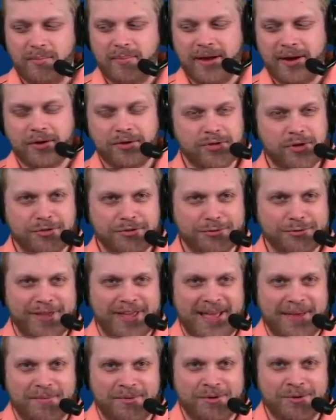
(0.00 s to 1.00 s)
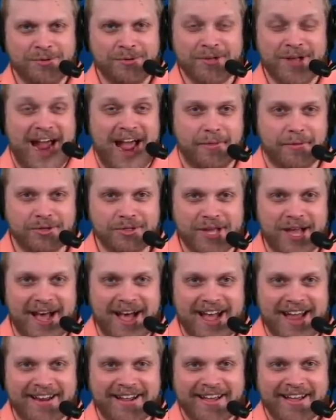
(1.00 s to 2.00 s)
Beggars also can't be choosers either
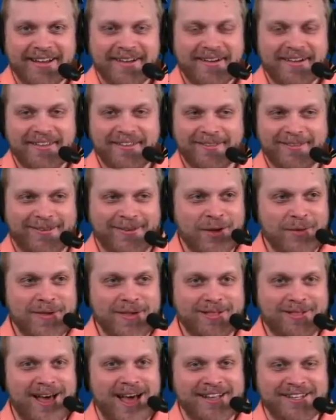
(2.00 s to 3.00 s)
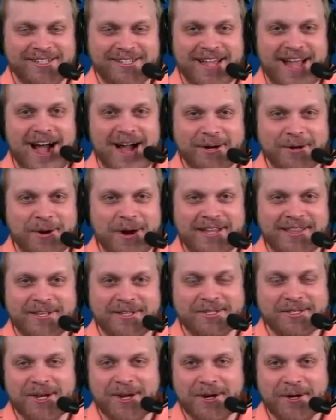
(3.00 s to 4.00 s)
side. QB class is not great
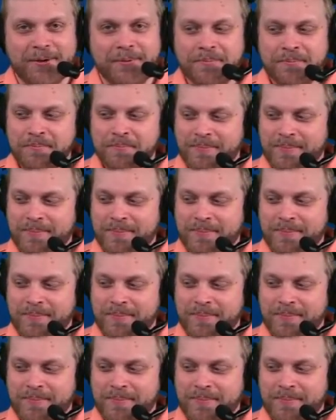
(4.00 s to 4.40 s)
this year.